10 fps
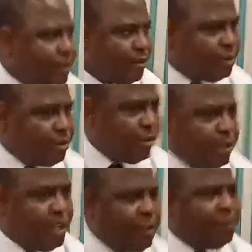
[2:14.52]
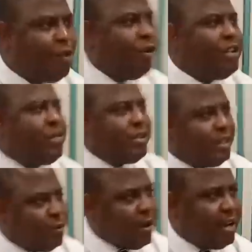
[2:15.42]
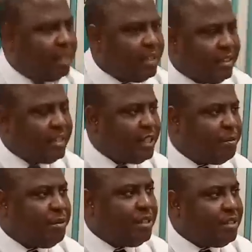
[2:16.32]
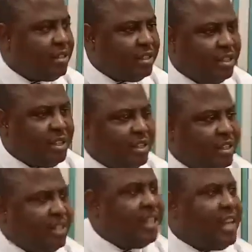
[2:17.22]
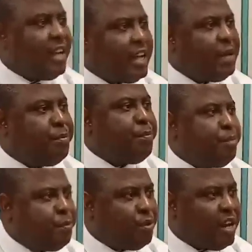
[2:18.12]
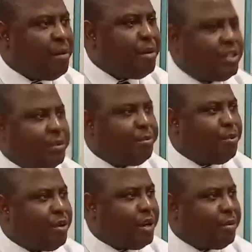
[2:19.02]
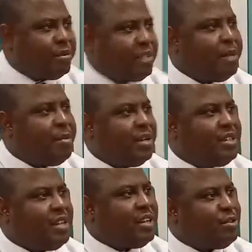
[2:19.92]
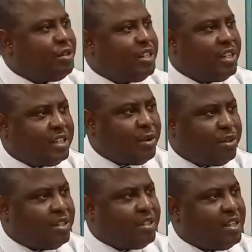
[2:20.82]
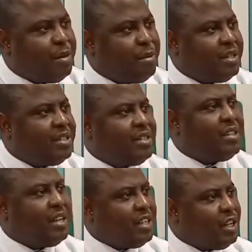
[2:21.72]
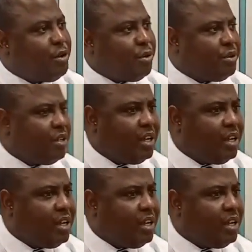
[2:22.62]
So if all this while he has been there helping people, Al-Majri program, the Al-Majri are not in the southeast, the Al-Majris are in the north.